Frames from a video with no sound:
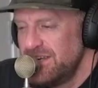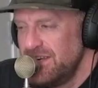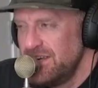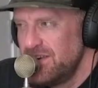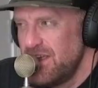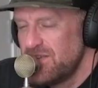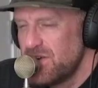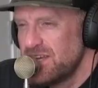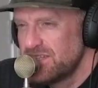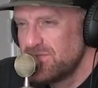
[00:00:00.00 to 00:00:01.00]
did you
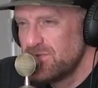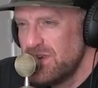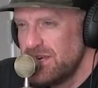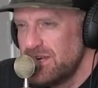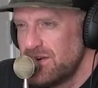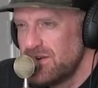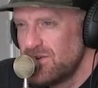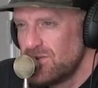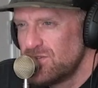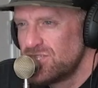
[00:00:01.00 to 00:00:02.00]
guys ever read
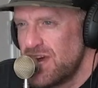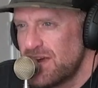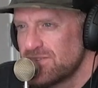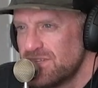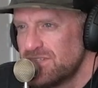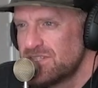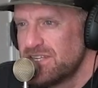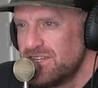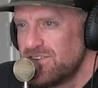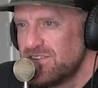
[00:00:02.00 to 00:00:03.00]
Ernest Shackleton's
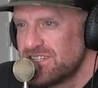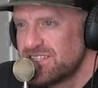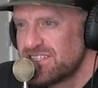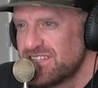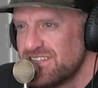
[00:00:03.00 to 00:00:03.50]
Endurance?